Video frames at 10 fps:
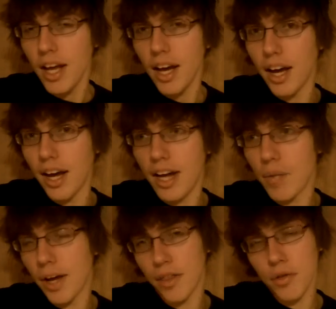
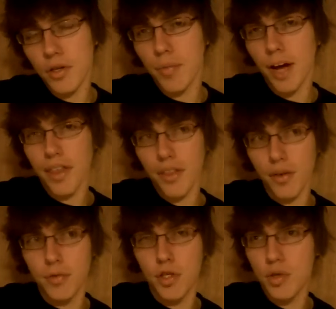Anyway, those are my
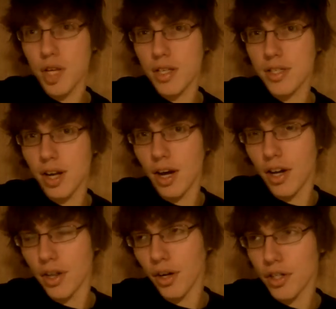2 cents
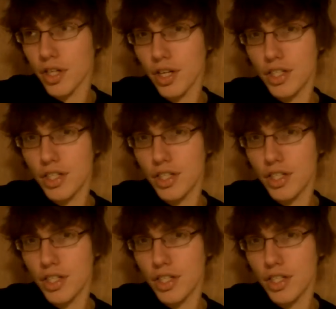on Tharja.